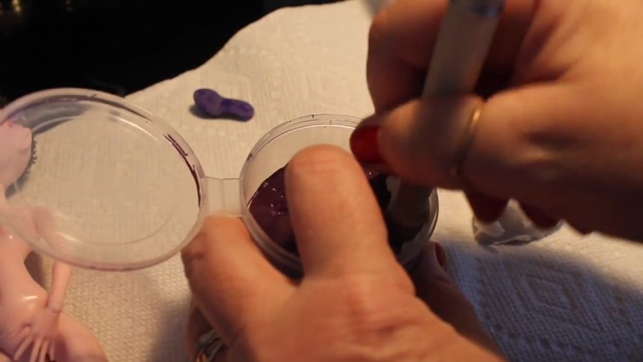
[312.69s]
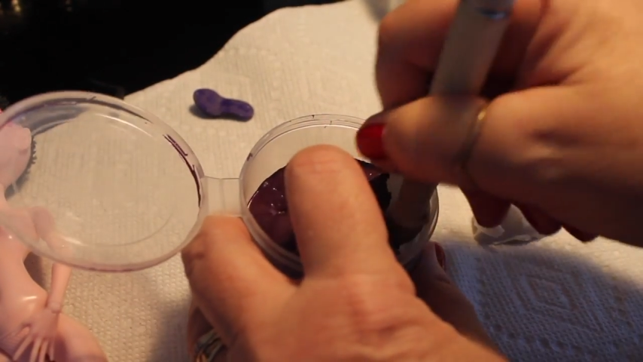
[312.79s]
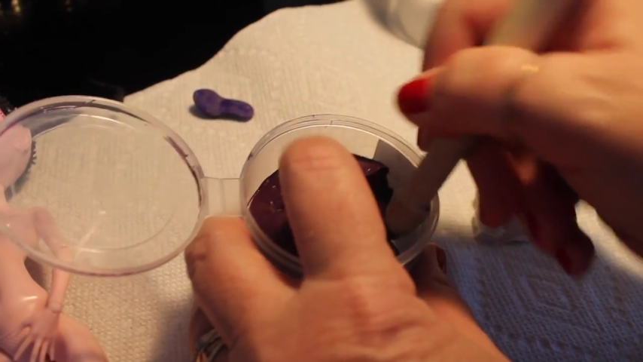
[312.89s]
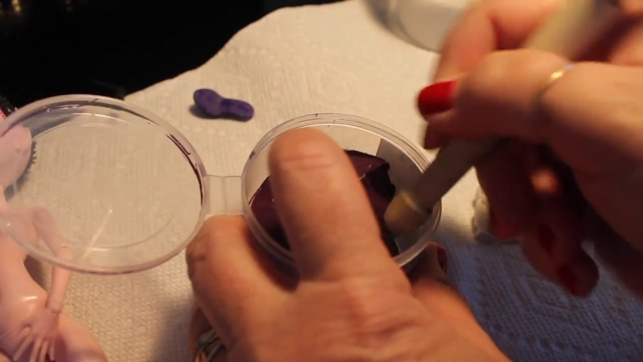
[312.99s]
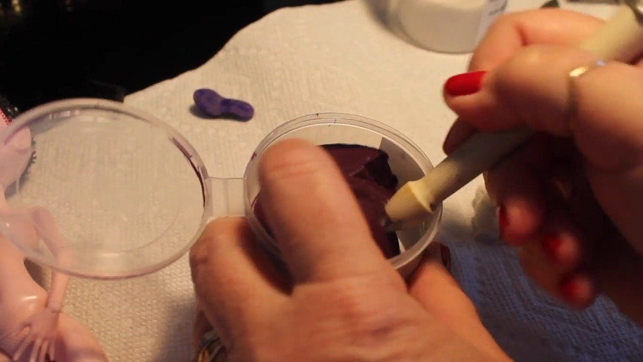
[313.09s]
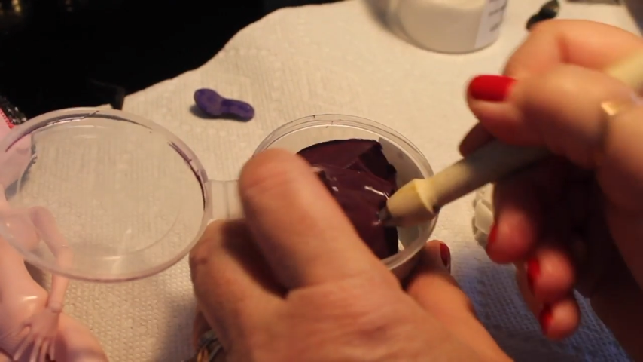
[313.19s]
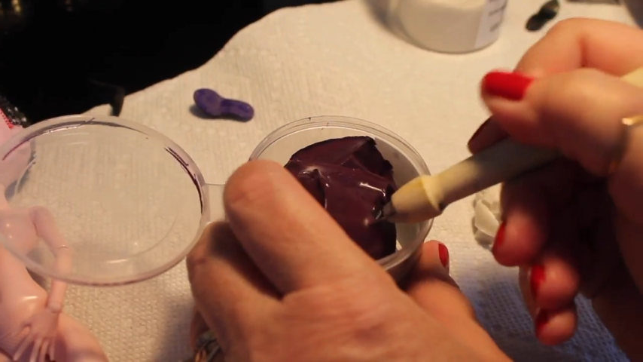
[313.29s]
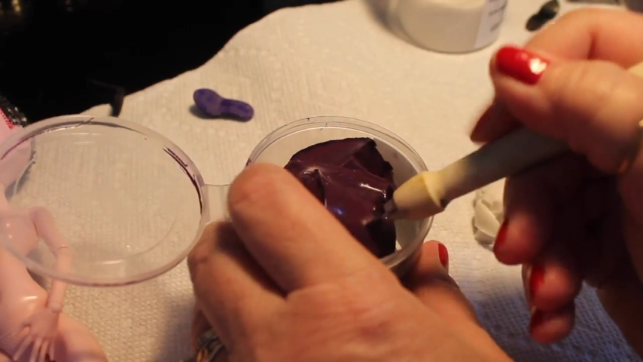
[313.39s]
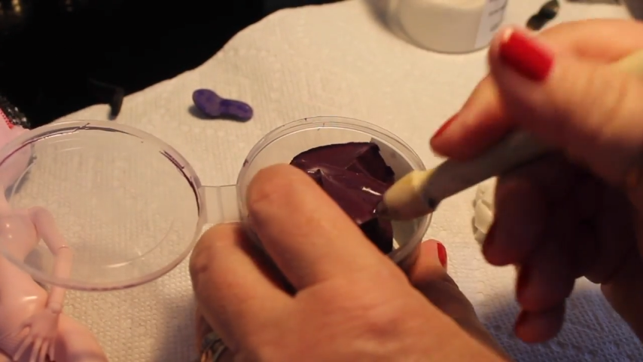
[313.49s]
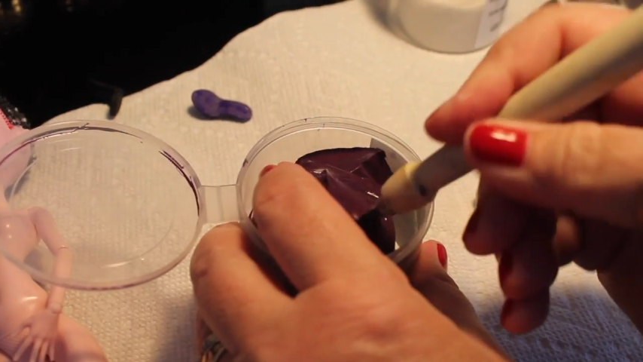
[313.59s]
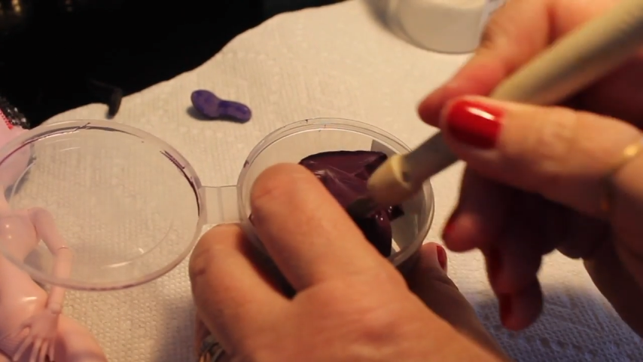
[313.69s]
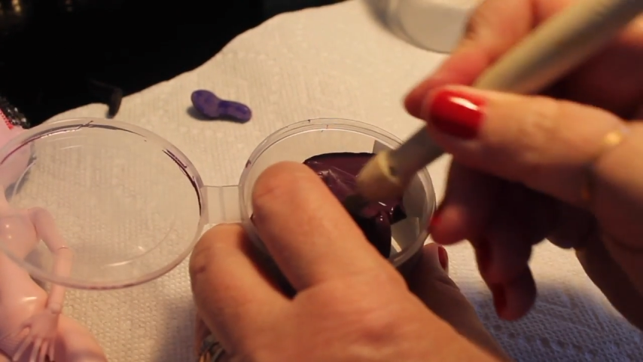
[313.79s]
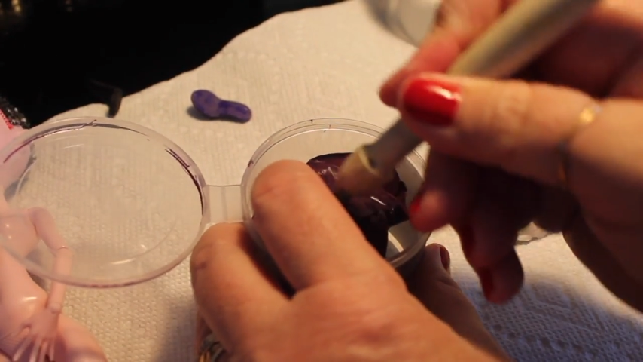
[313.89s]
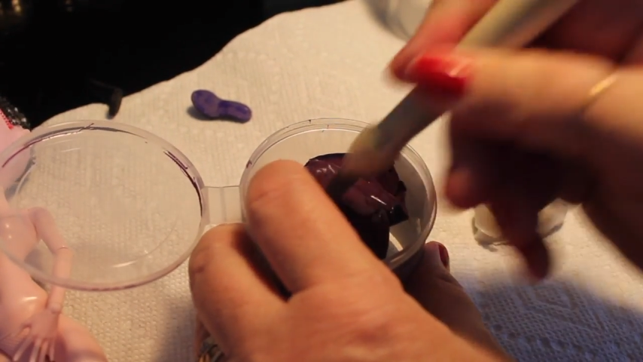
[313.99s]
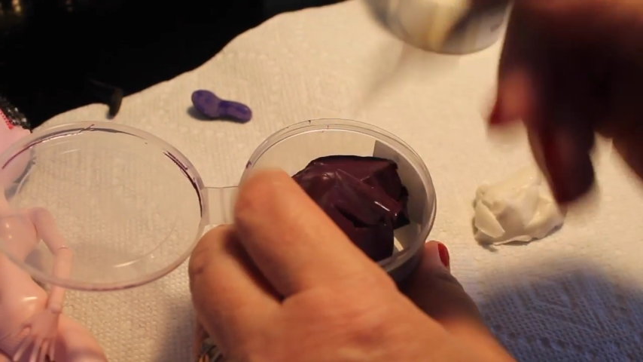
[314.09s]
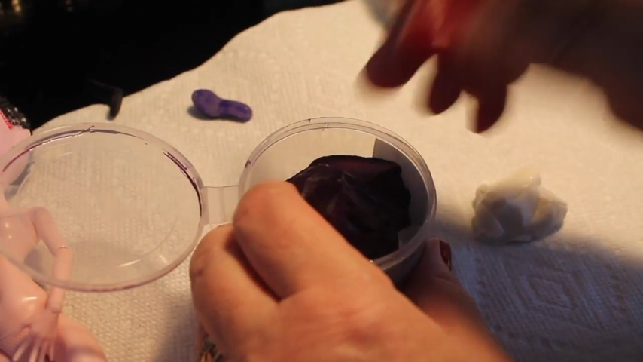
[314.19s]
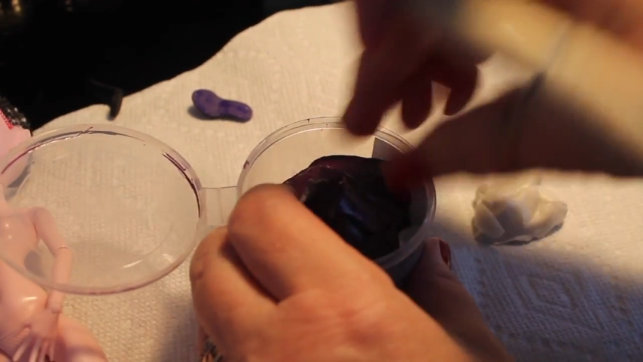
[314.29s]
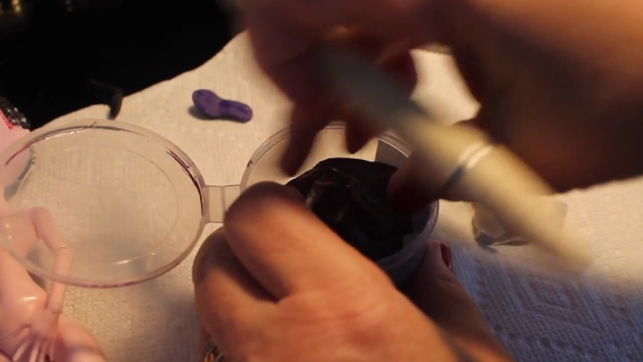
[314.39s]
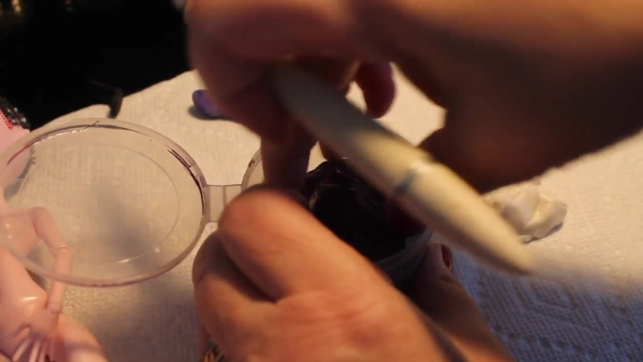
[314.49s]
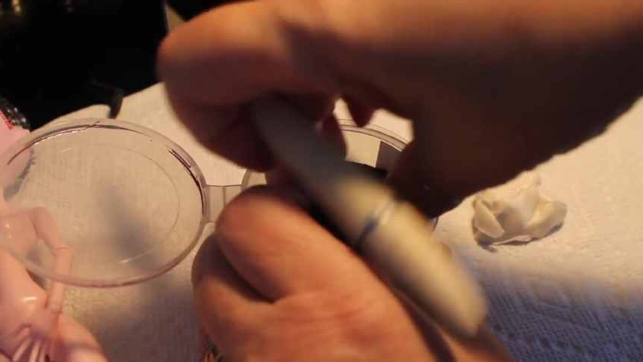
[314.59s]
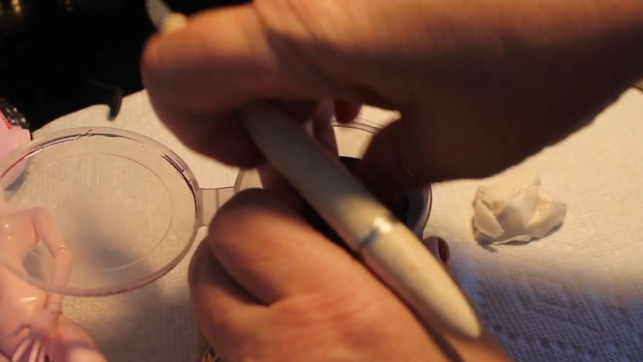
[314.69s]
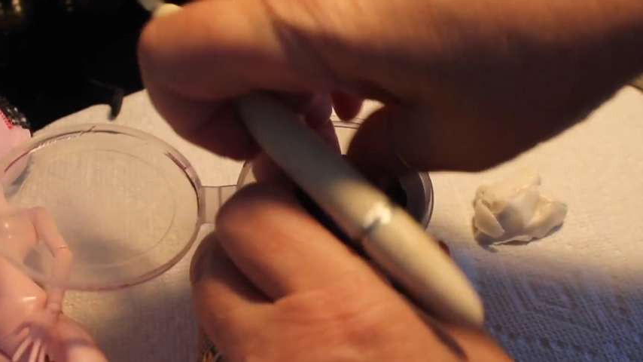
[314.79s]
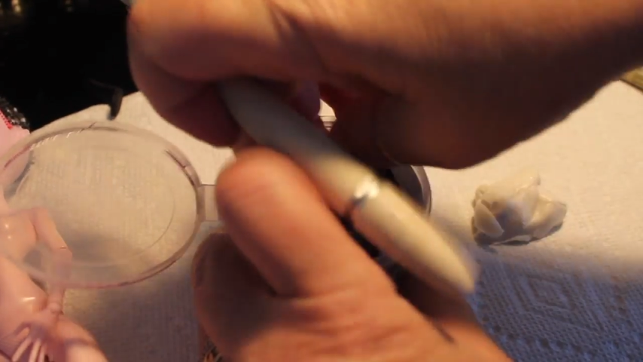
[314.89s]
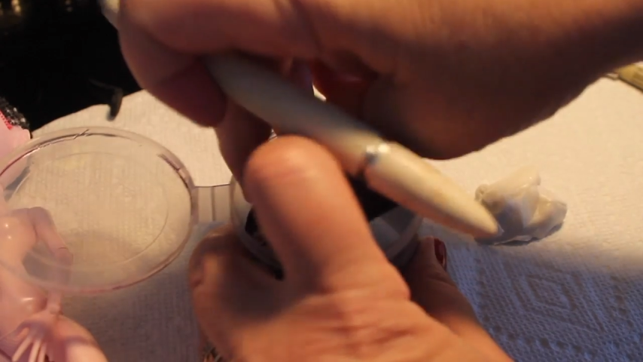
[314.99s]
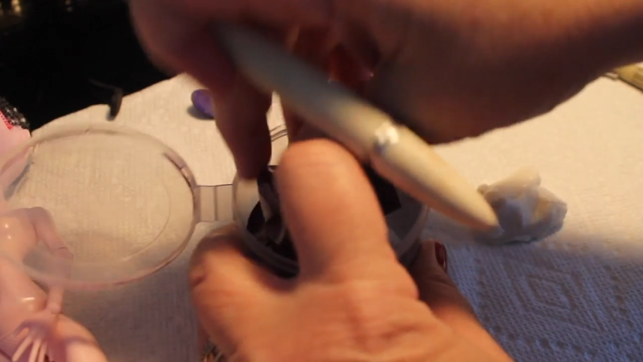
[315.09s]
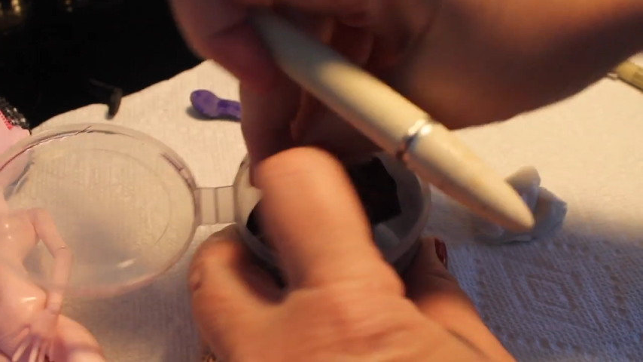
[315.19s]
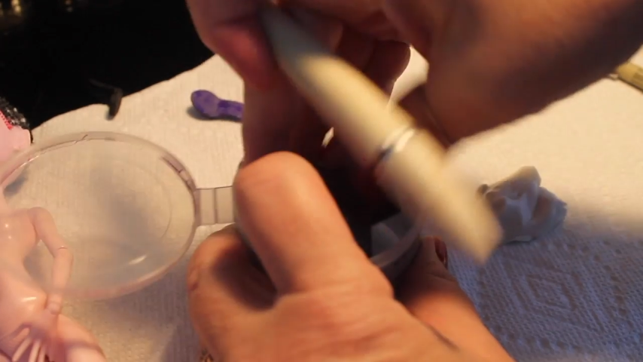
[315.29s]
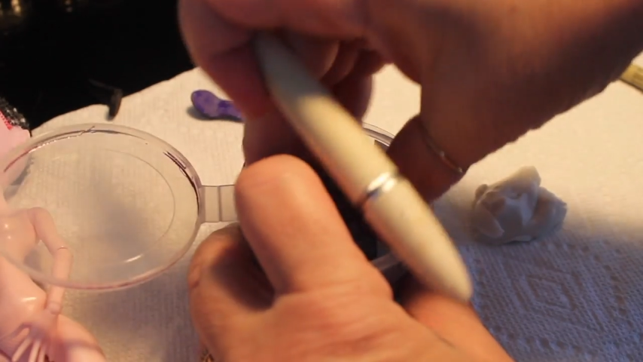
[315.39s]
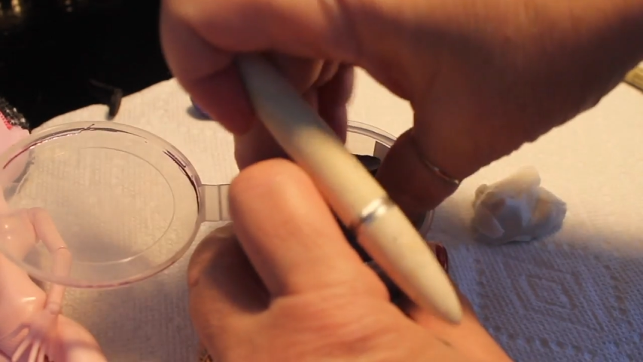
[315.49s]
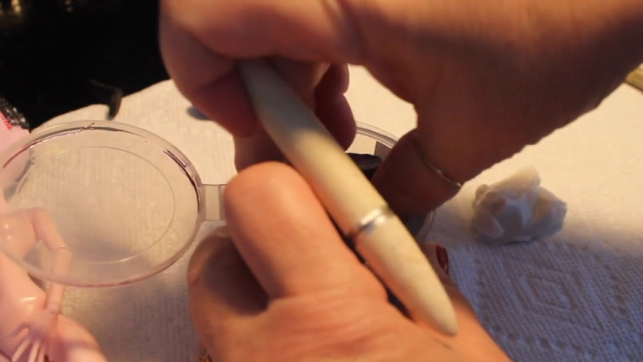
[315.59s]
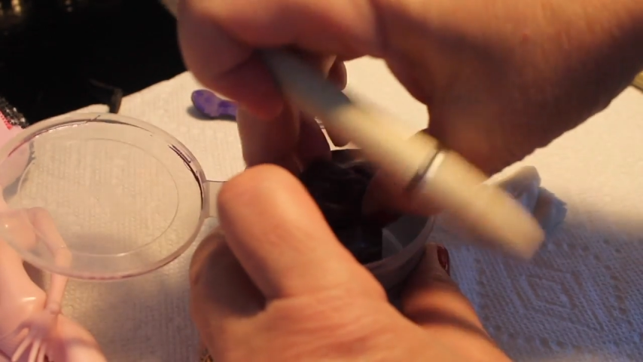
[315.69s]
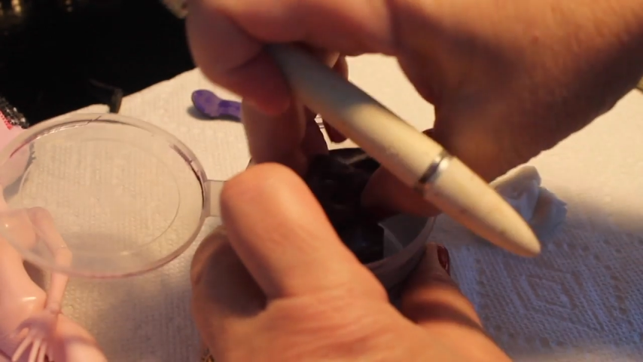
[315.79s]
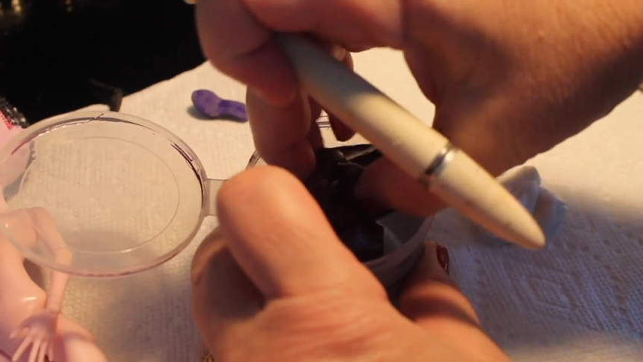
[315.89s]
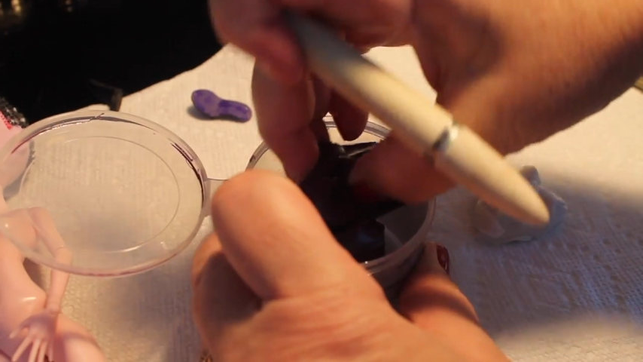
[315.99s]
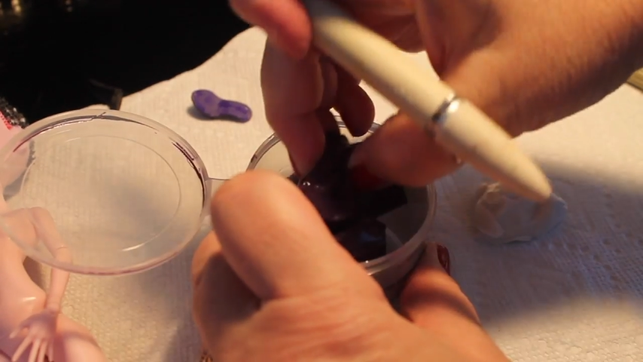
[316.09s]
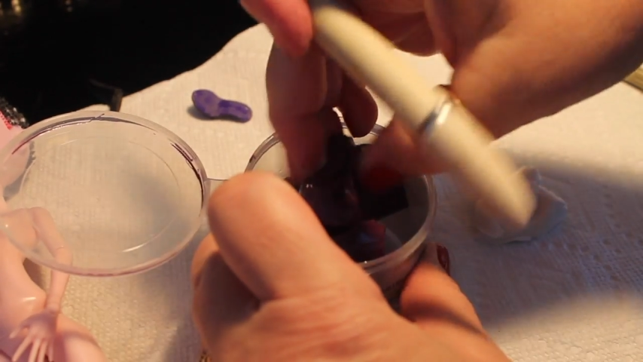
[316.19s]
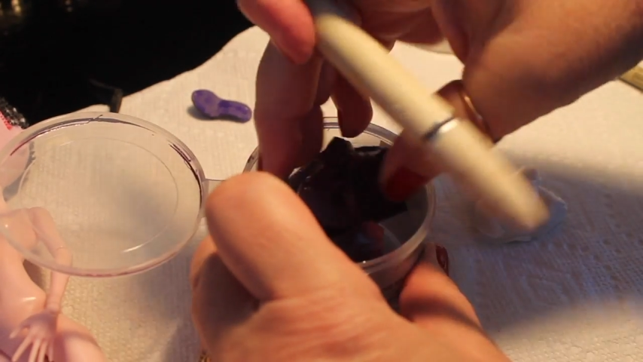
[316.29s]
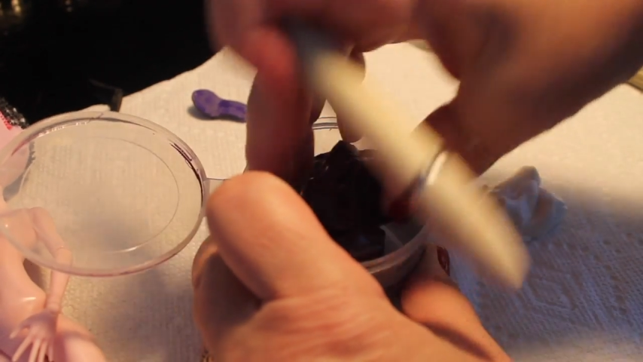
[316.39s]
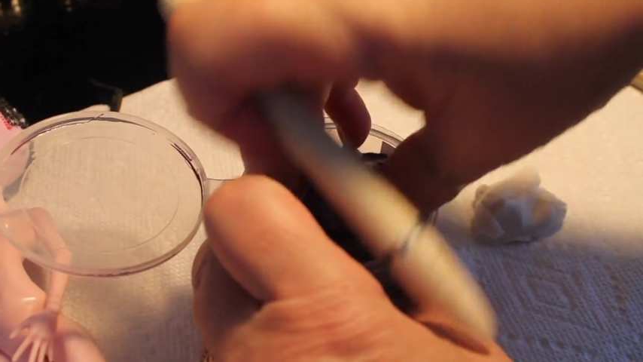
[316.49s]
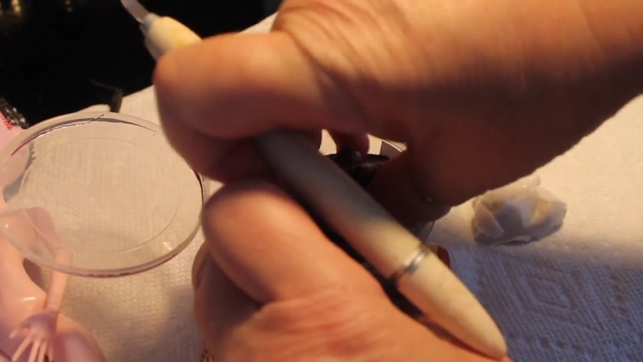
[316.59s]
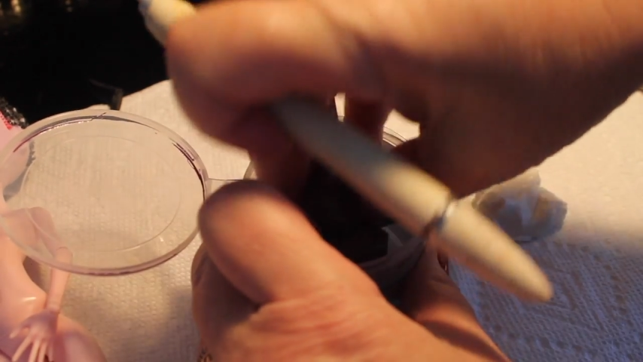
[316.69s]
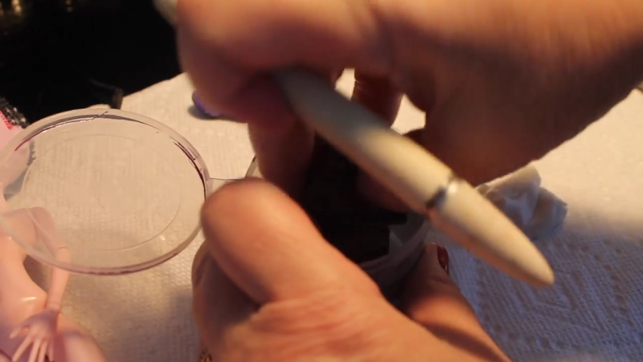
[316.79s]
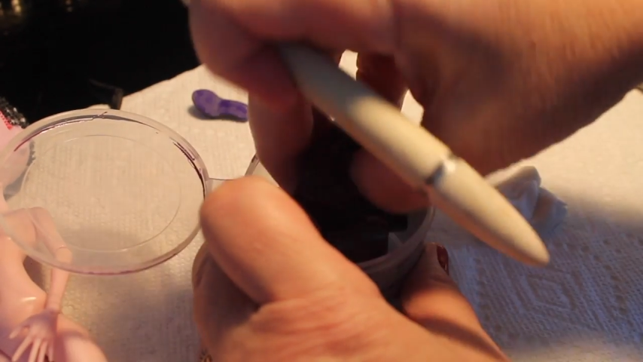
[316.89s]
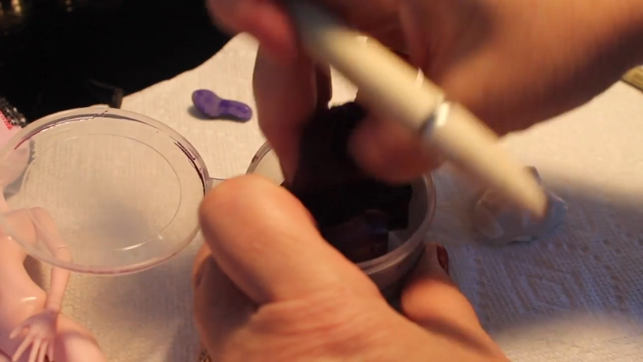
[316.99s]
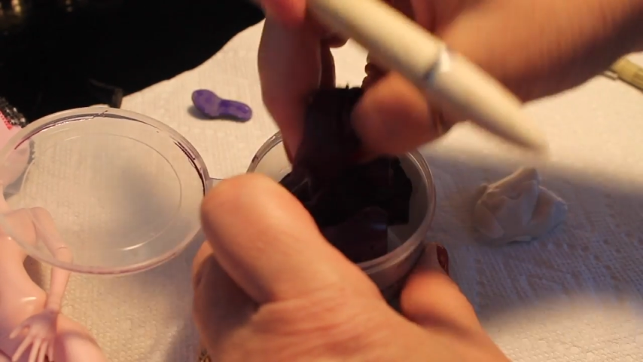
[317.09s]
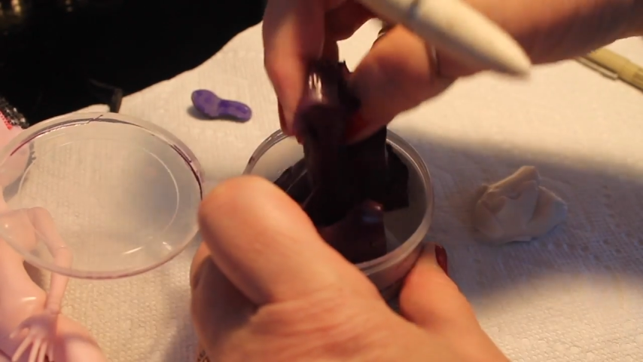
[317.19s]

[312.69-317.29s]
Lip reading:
No face is visible, so there are no lips to read.